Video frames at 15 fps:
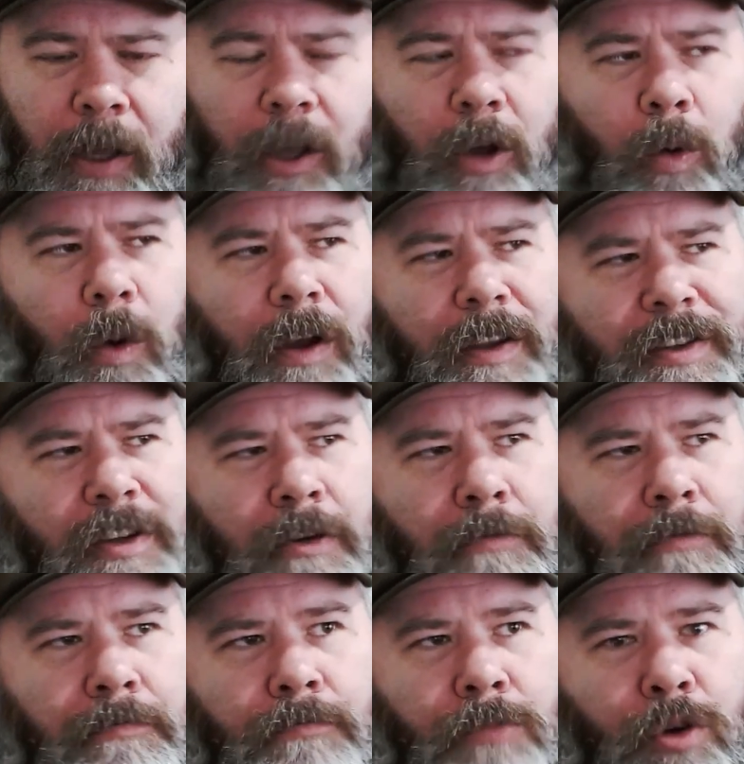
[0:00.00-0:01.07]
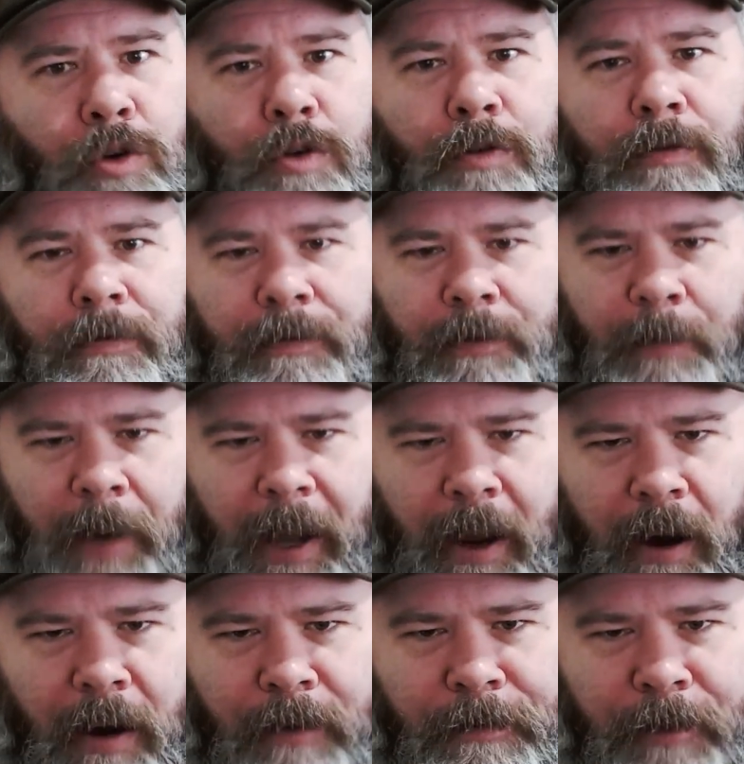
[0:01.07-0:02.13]
We're also moved by
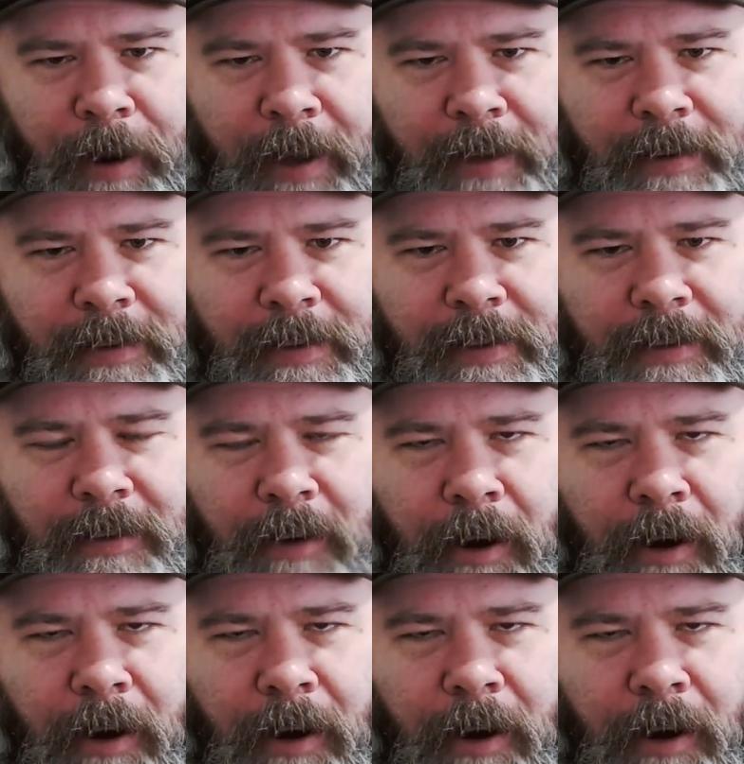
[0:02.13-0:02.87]
our friends.